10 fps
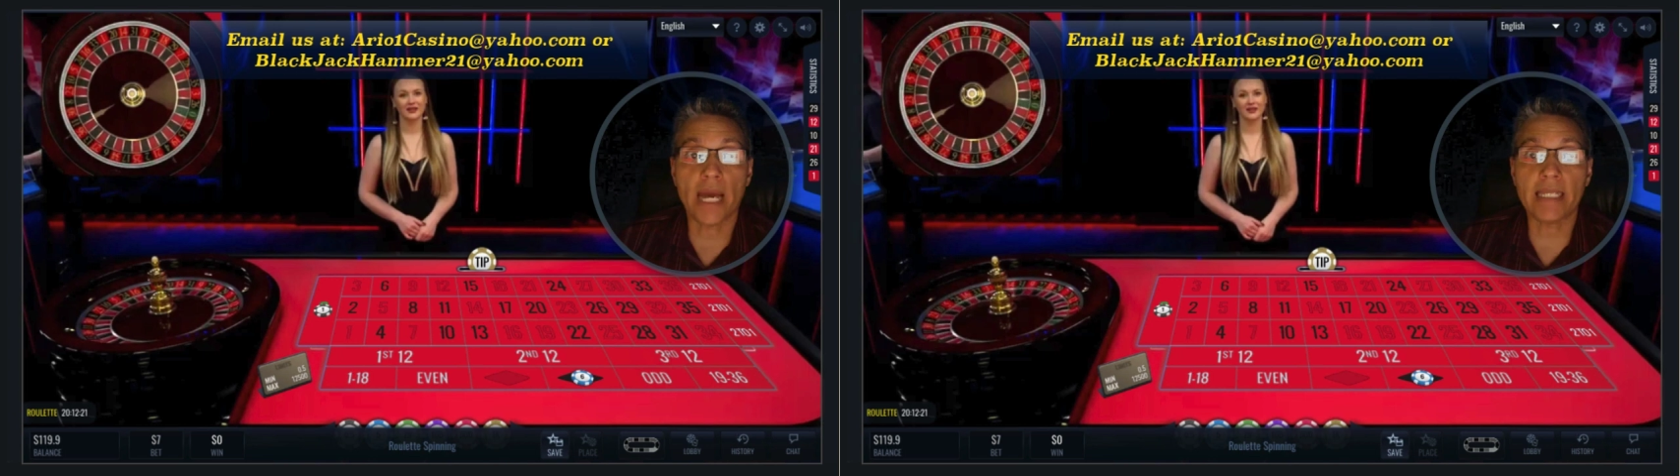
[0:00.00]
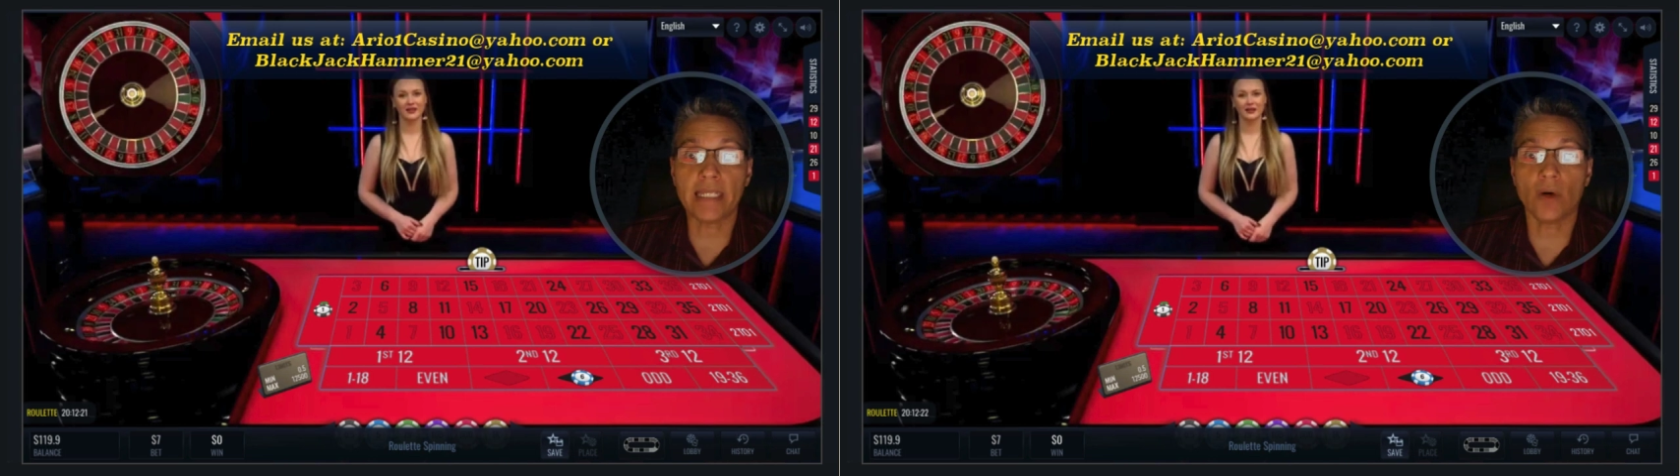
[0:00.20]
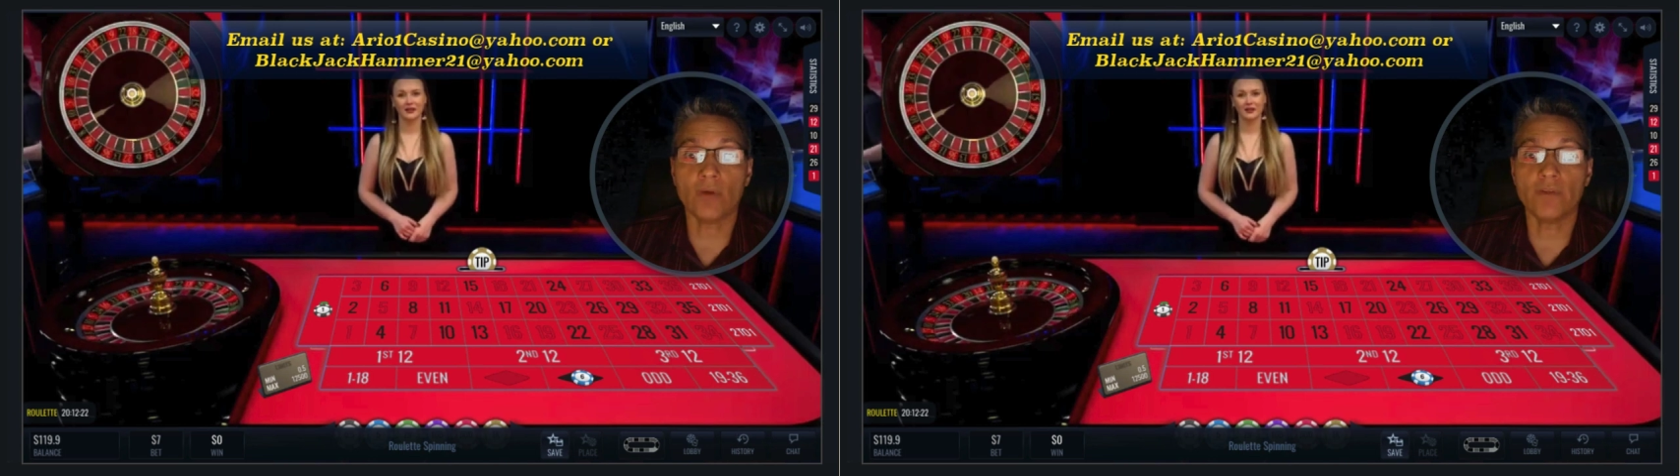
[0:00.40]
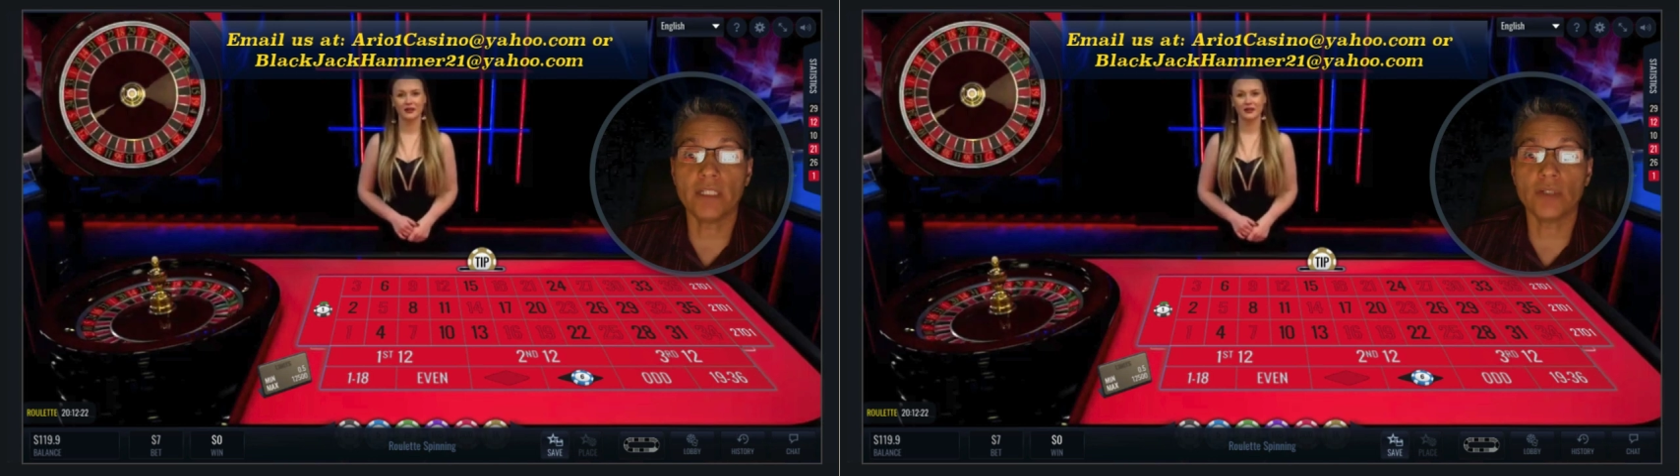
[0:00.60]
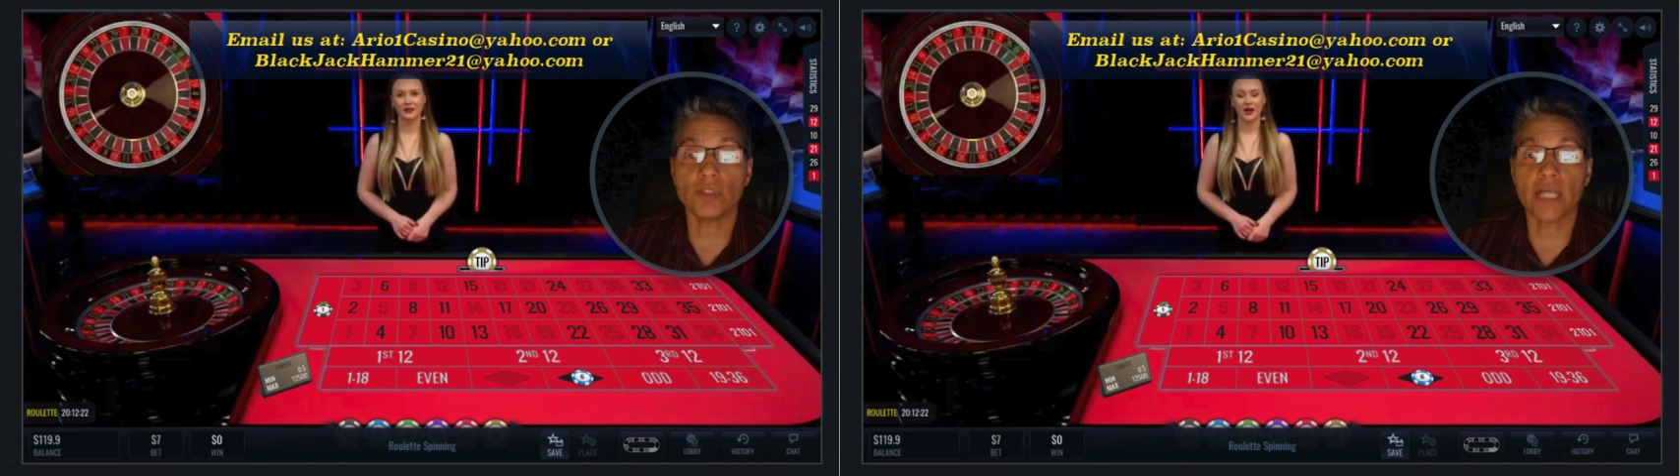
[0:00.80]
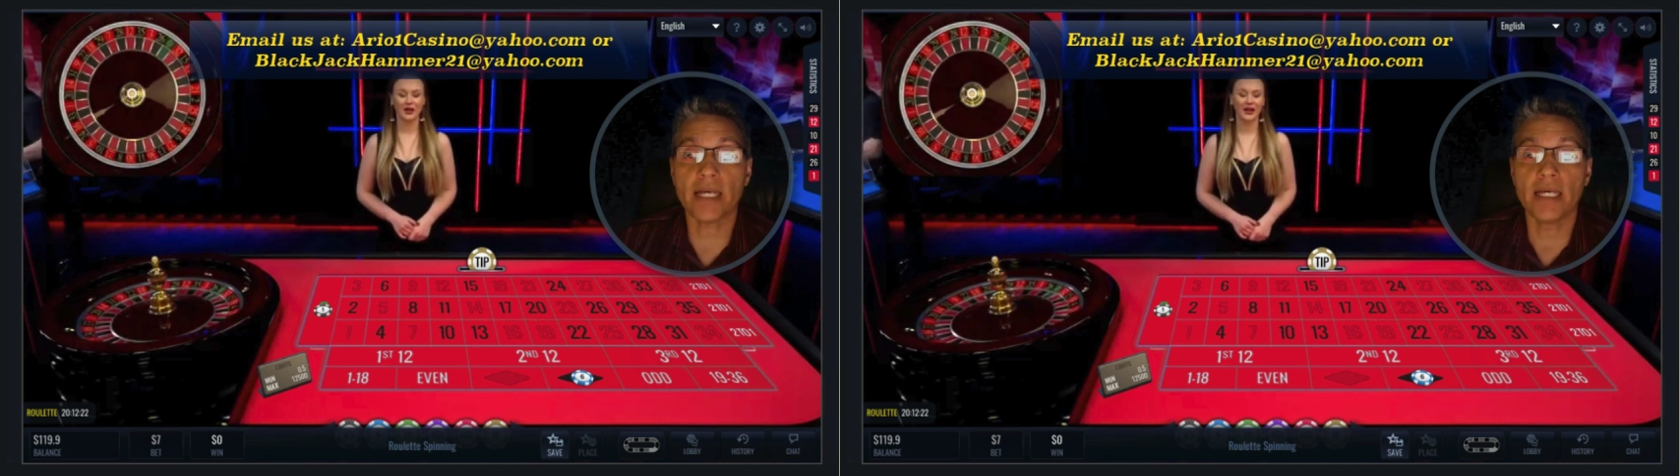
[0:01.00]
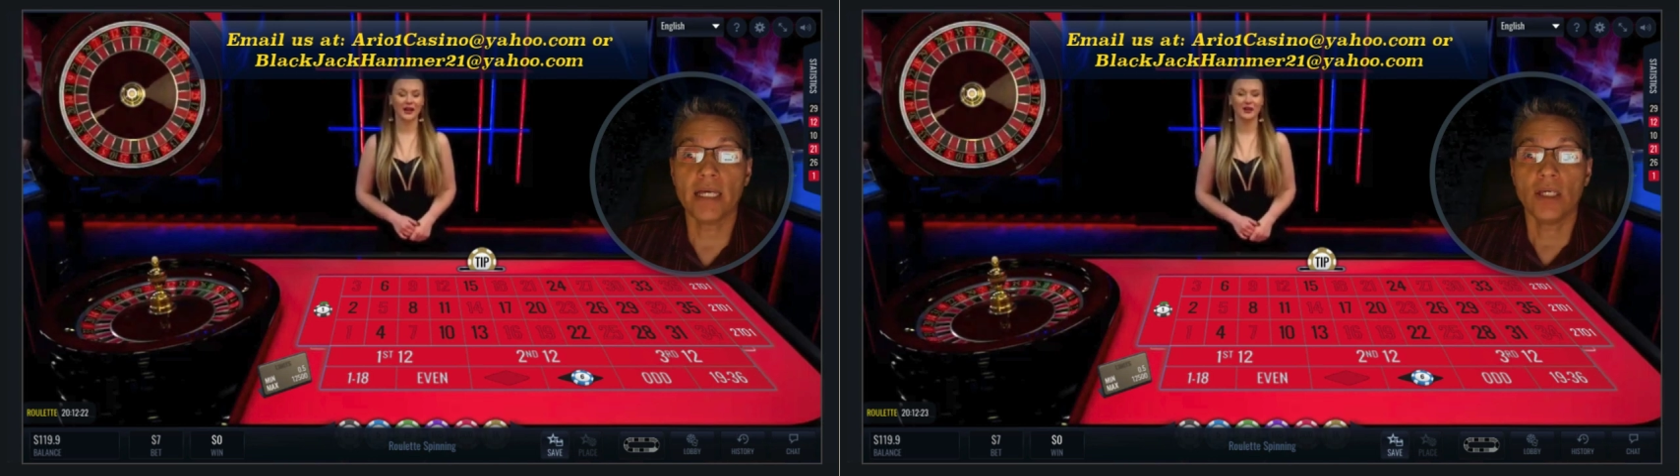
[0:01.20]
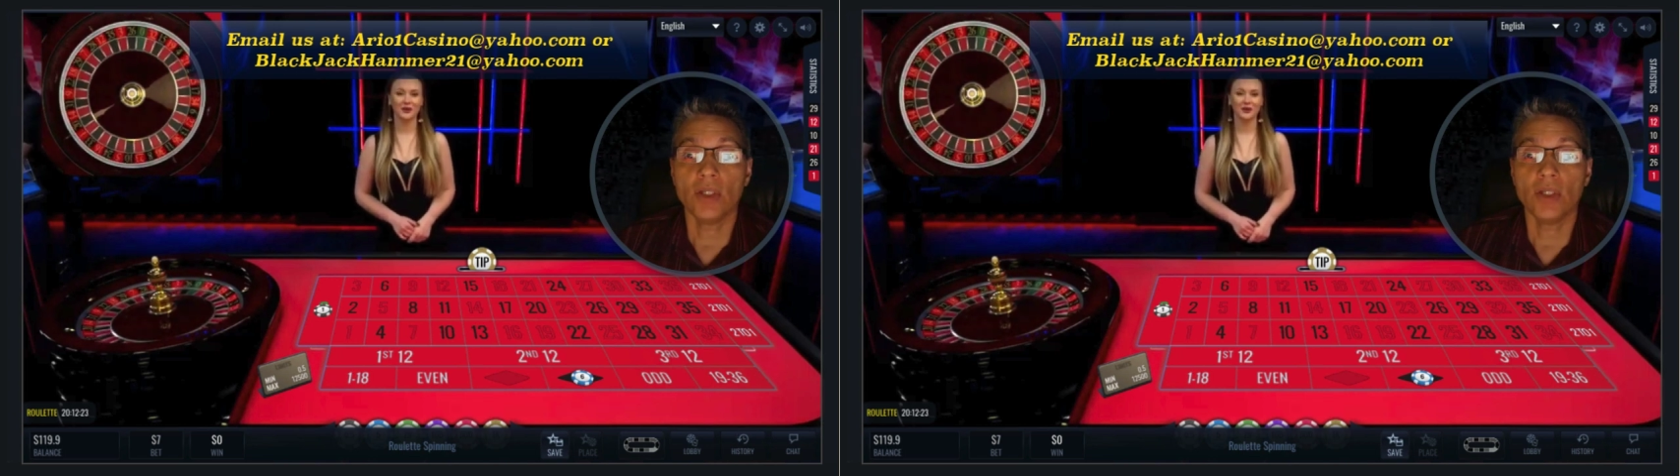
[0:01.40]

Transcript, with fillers: edit or videos that